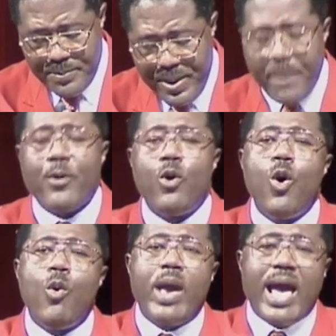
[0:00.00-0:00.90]
people
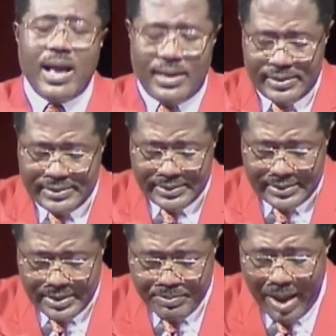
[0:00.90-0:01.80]
who were,
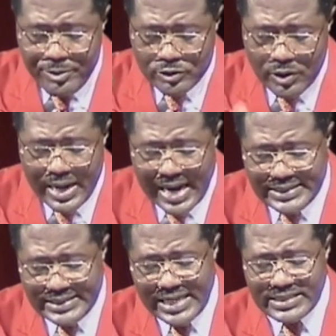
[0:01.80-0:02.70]
Bible told us
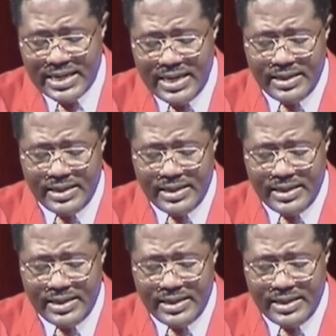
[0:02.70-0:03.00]
that just